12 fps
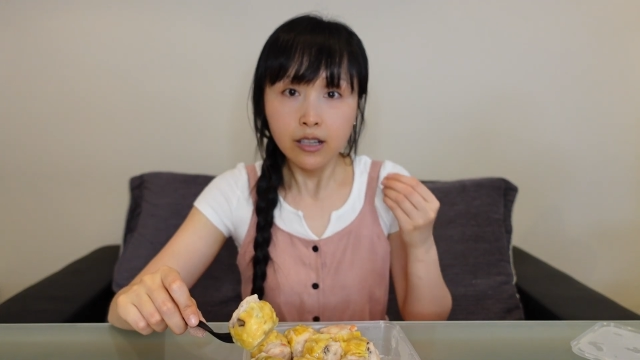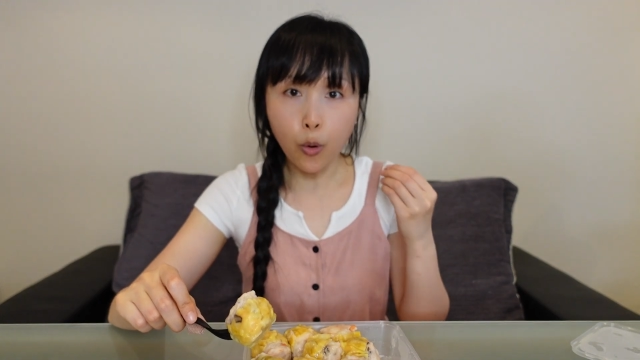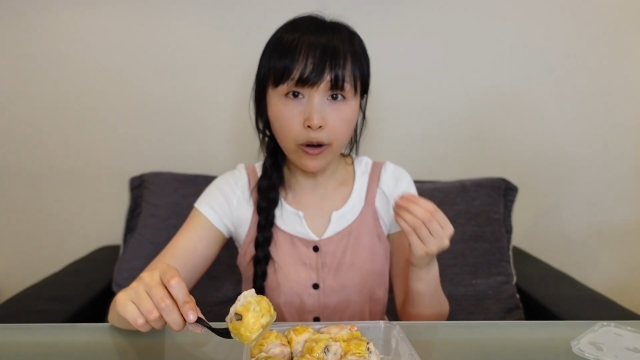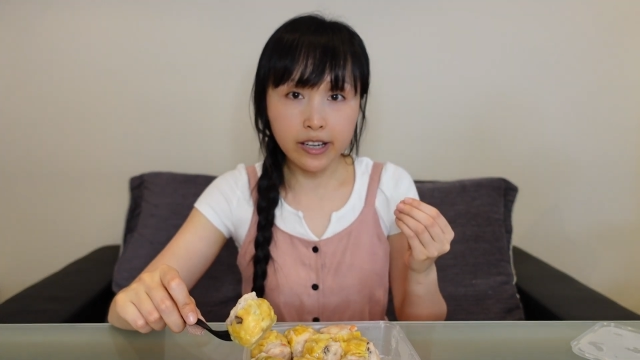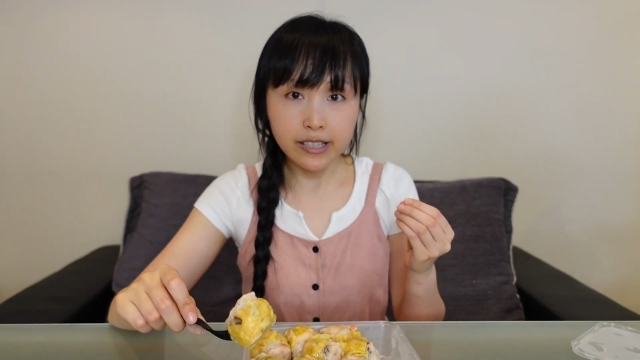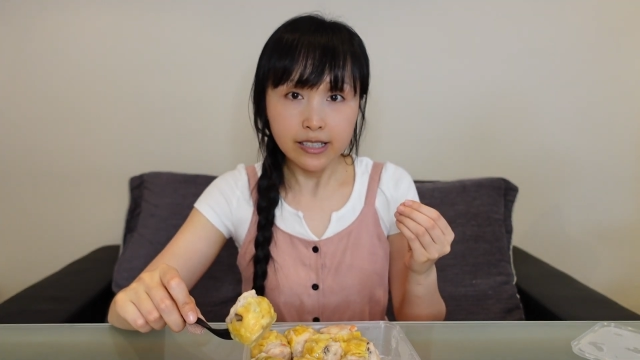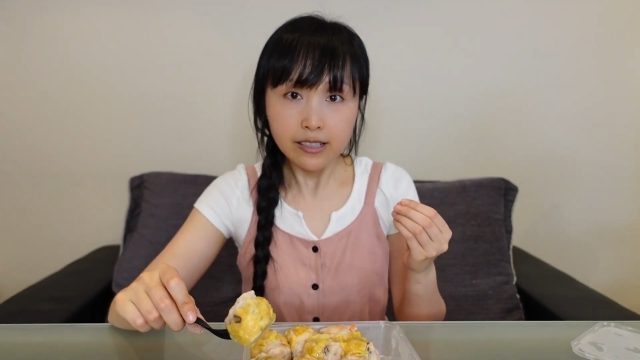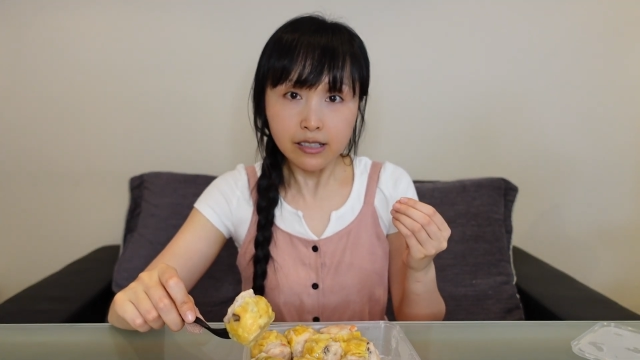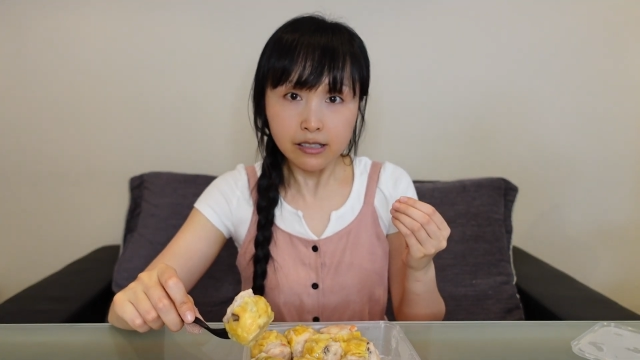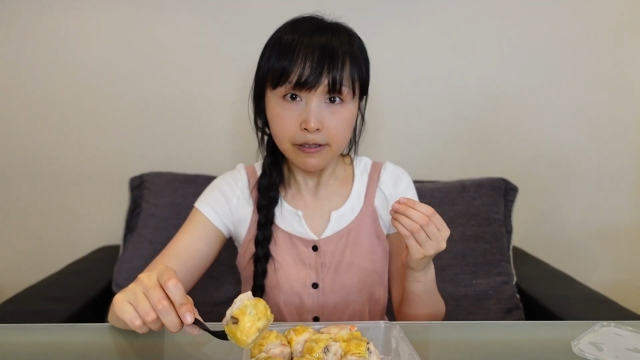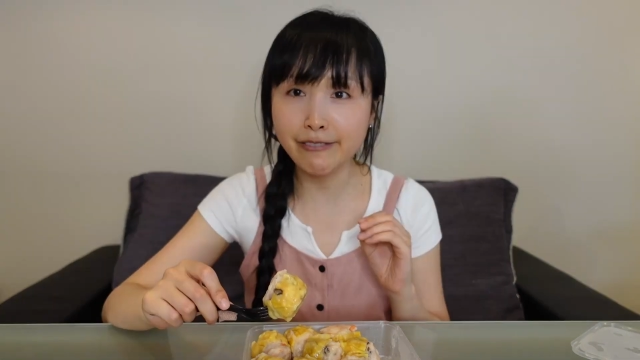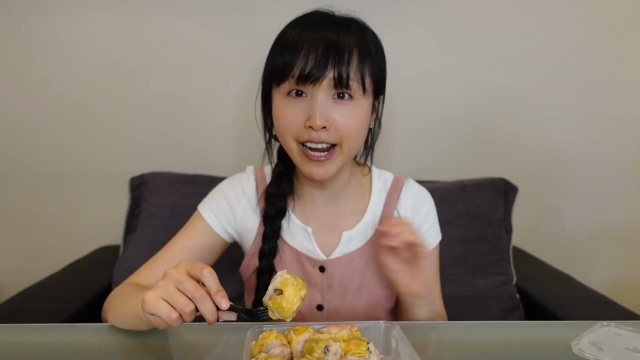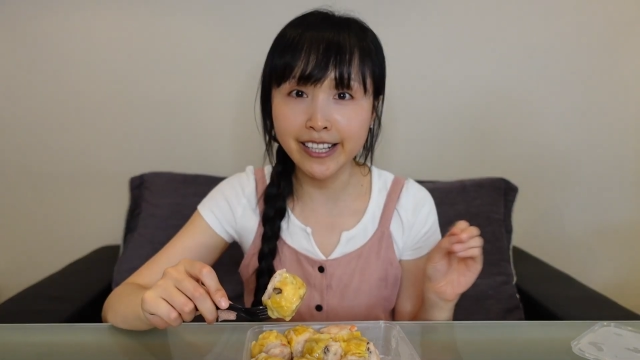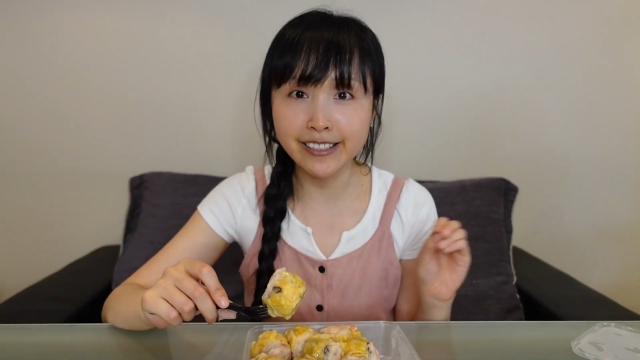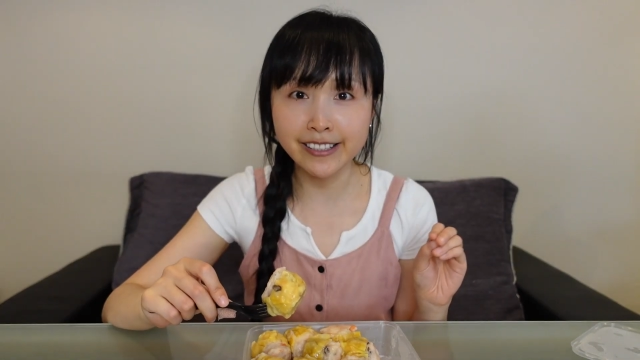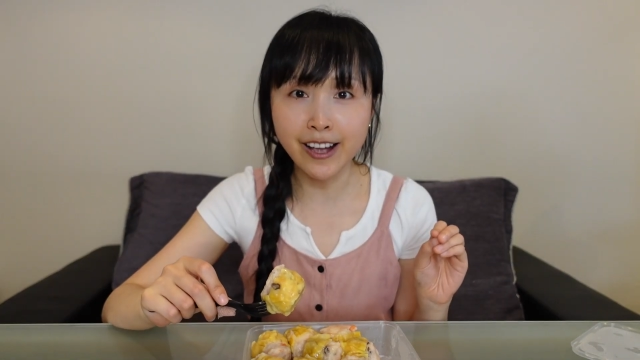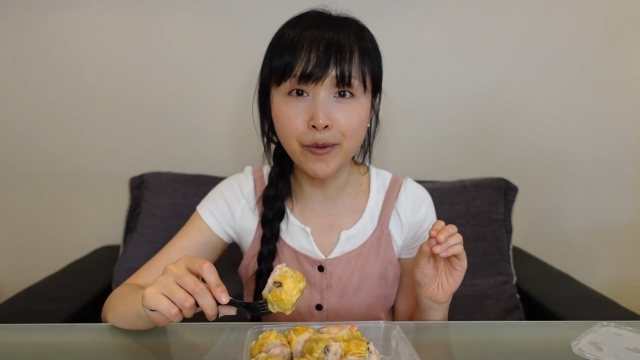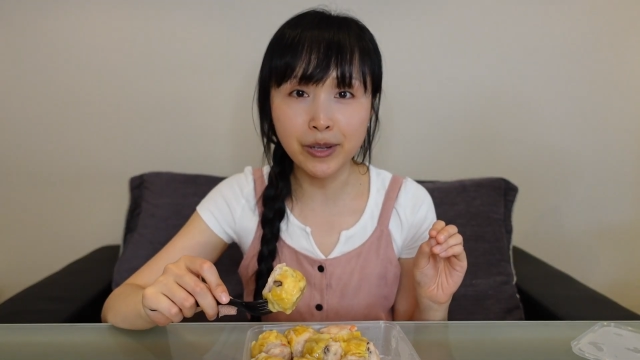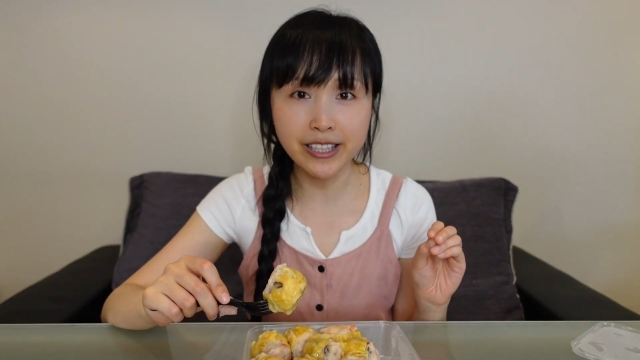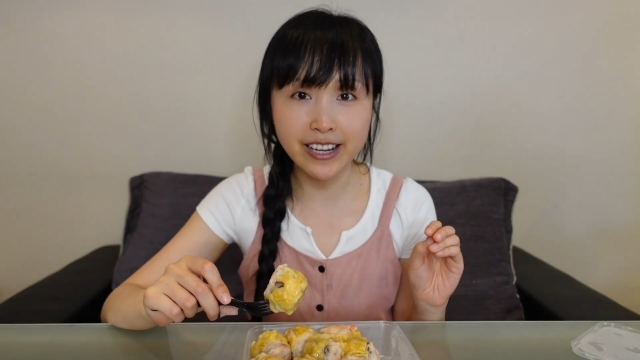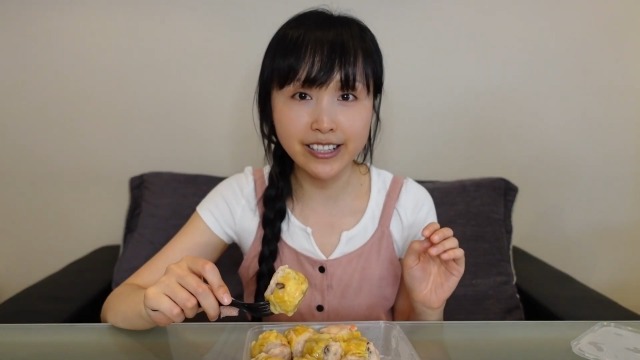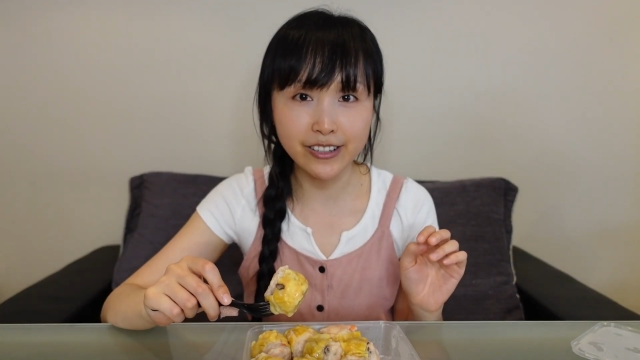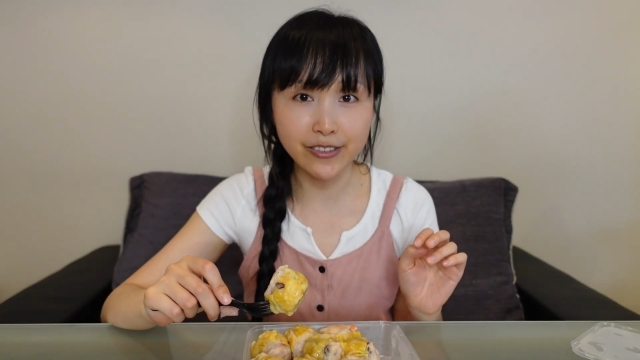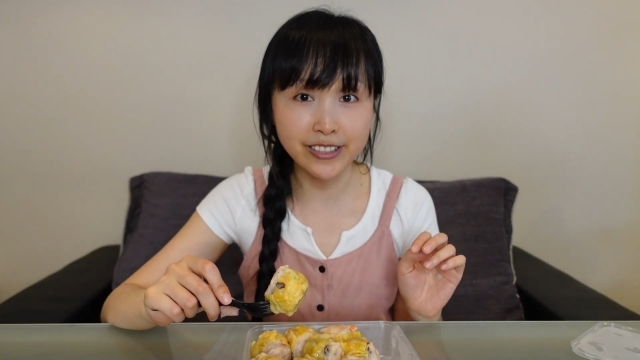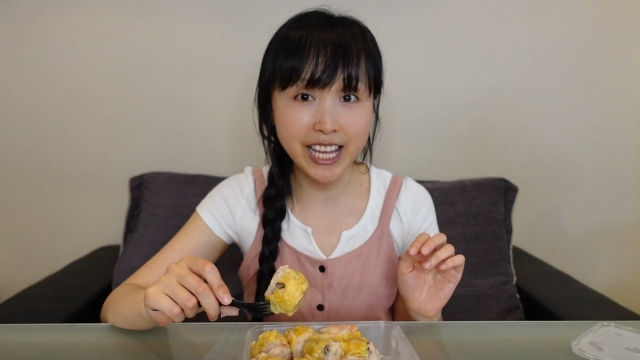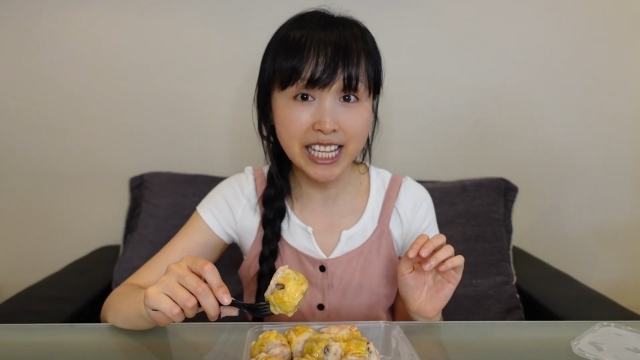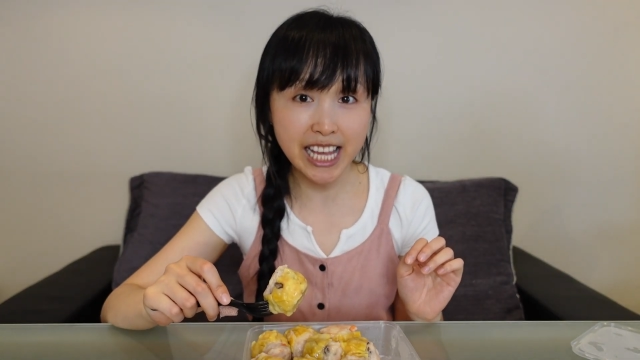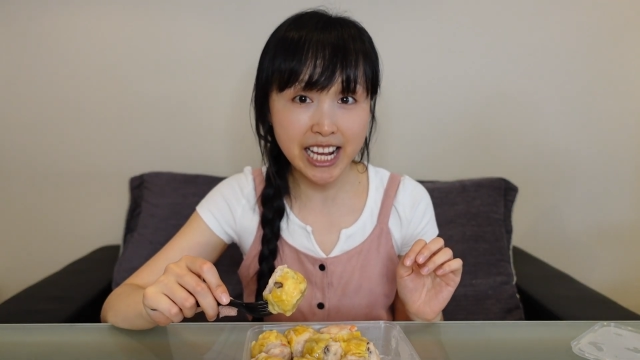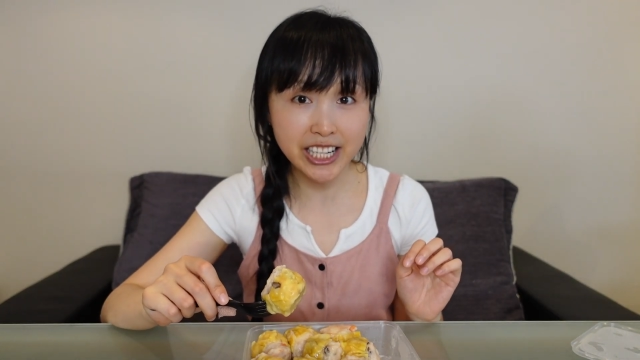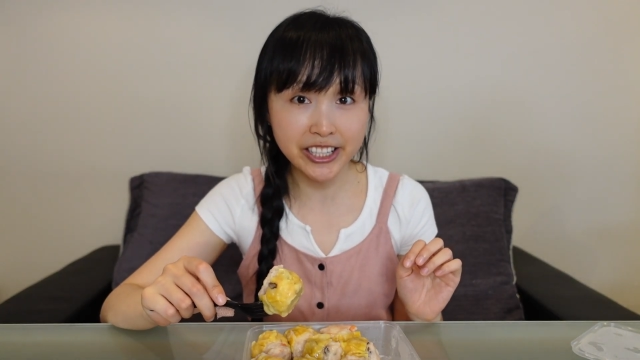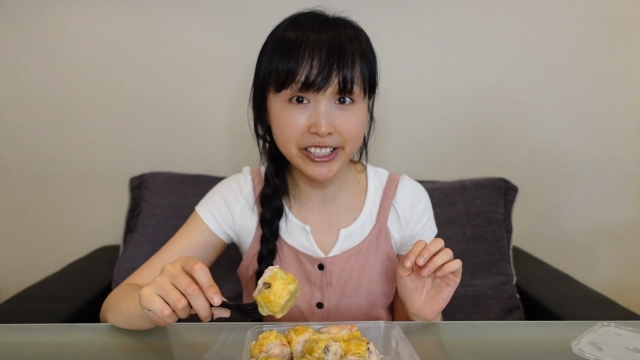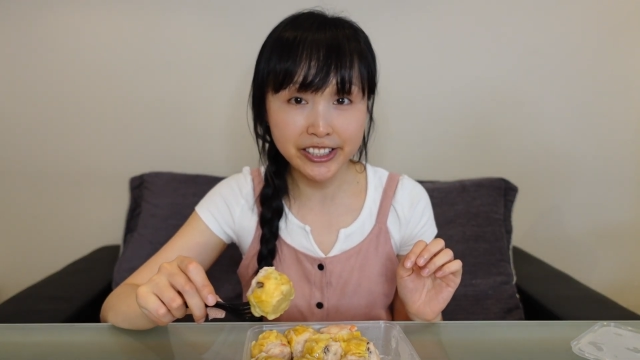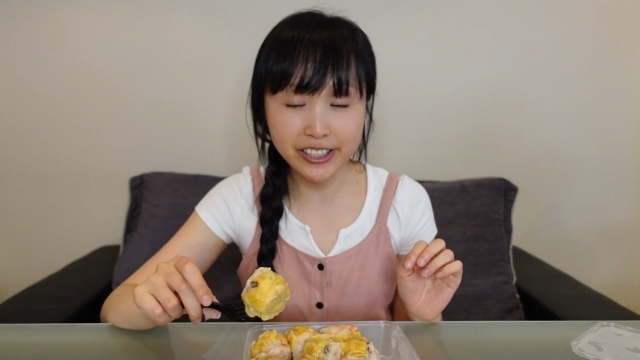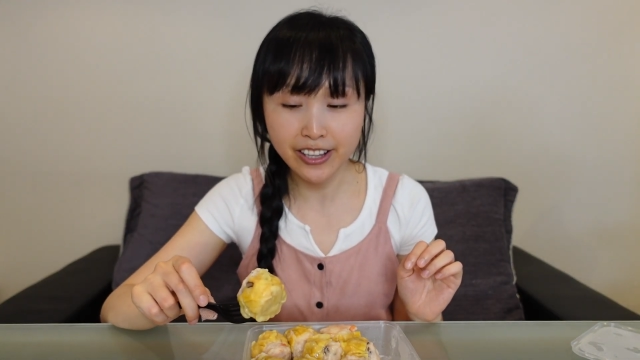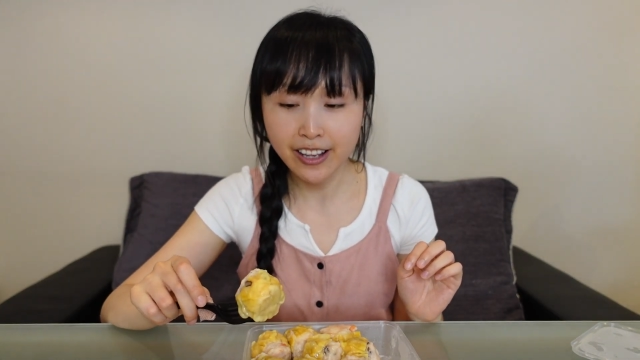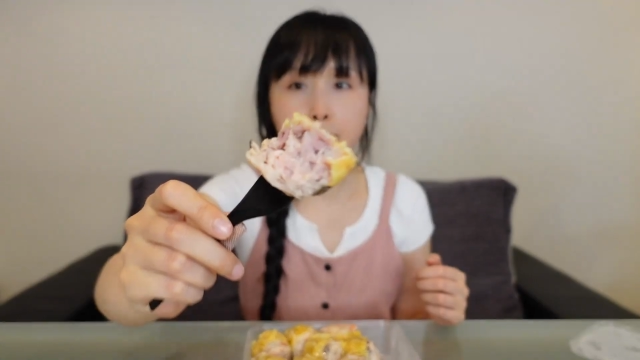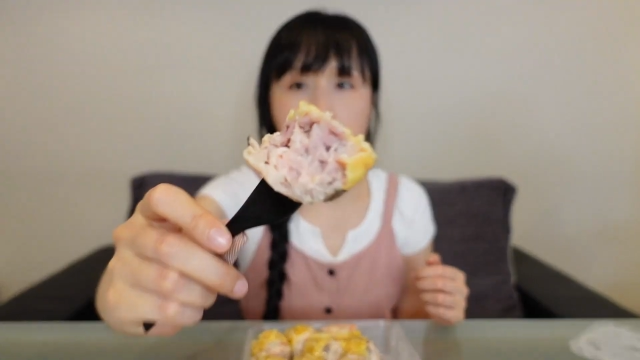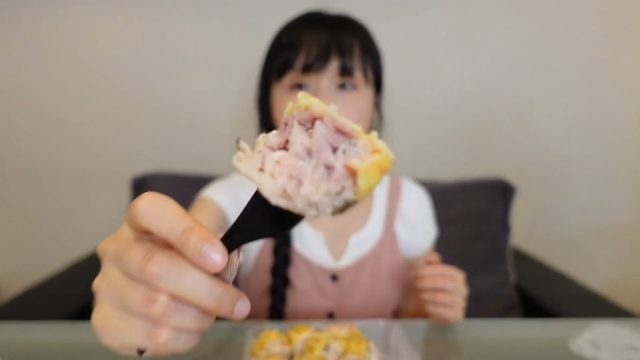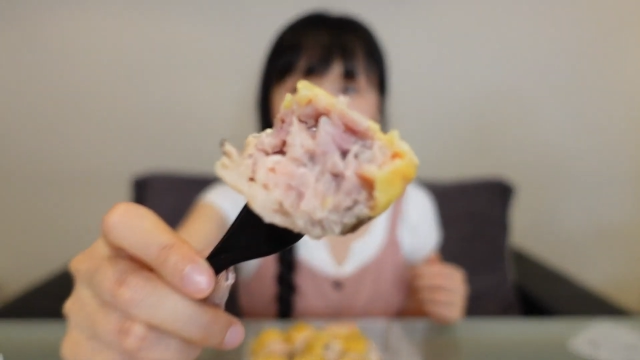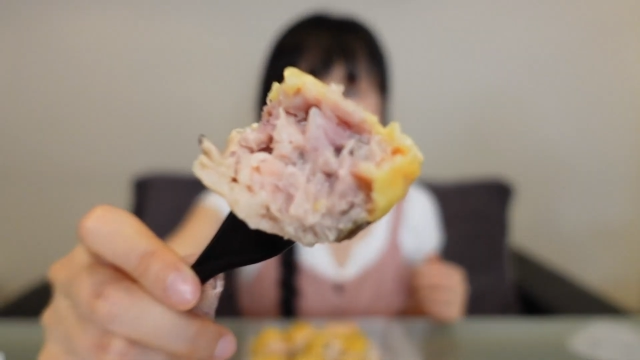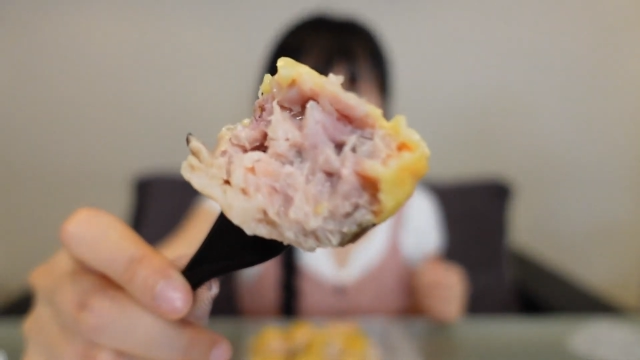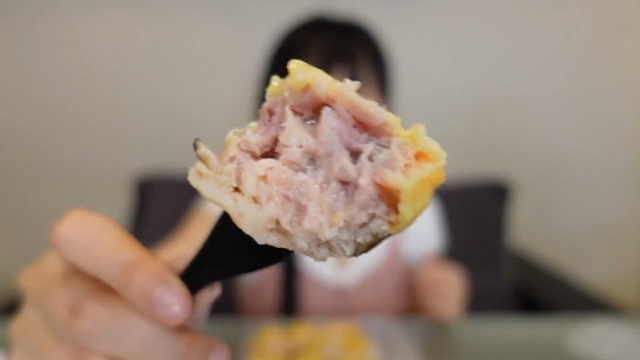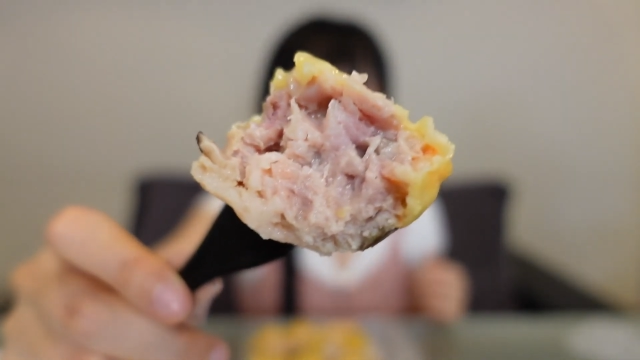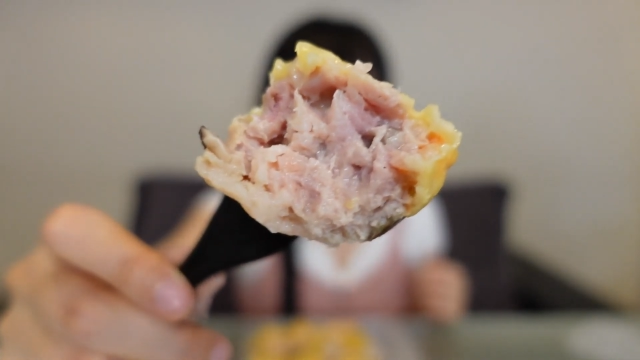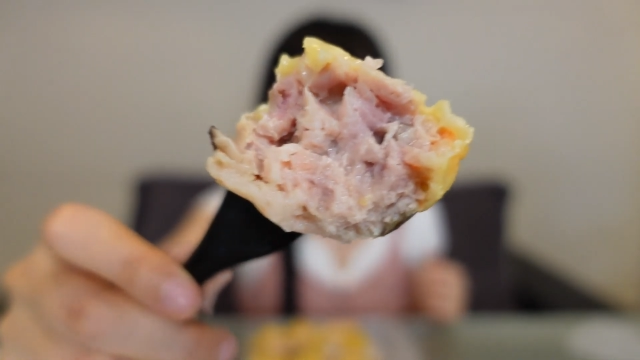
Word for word: pork flavor. Great combination of sensations. The pork mince is